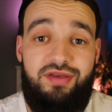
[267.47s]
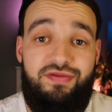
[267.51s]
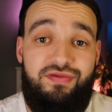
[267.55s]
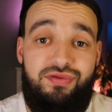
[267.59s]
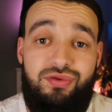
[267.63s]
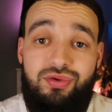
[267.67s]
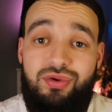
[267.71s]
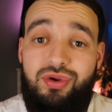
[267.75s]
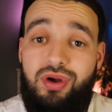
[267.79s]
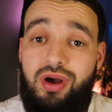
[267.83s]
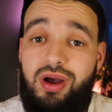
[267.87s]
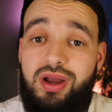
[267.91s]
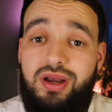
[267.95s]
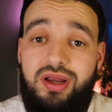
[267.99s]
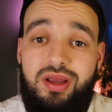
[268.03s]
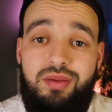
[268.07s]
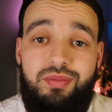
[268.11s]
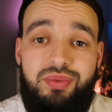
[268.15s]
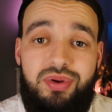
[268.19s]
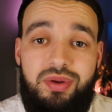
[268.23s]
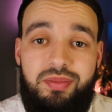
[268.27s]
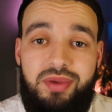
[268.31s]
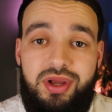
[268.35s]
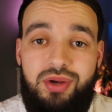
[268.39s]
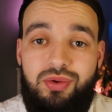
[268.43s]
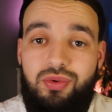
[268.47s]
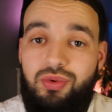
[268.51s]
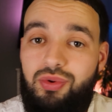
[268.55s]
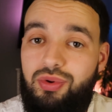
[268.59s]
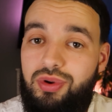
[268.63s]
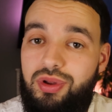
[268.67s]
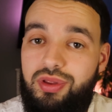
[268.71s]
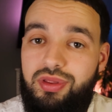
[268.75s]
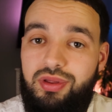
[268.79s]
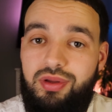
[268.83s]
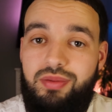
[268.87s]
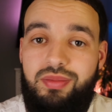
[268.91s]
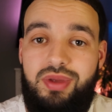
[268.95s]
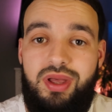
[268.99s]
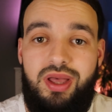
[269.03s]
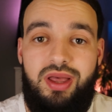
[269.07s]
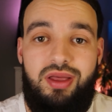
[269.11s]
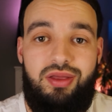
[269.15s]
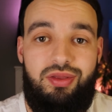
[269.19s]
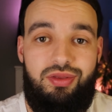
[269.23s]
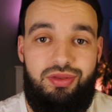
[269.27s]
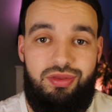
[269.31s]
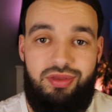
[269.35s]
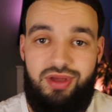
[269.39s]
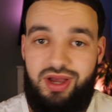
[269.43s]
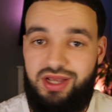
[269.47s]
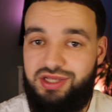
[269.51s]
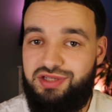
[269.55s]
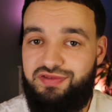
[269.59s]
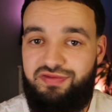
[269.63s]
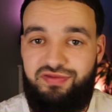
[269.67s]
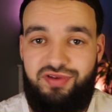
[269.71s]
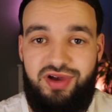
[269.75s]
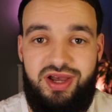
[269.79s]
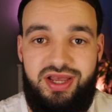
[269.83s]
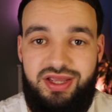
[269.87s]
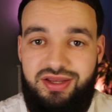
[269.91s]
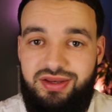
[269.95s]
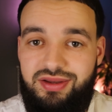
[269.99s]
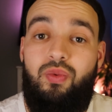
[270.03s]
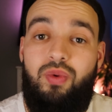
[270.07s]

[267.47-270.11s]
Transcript: If you can't implement all of them, that's fine.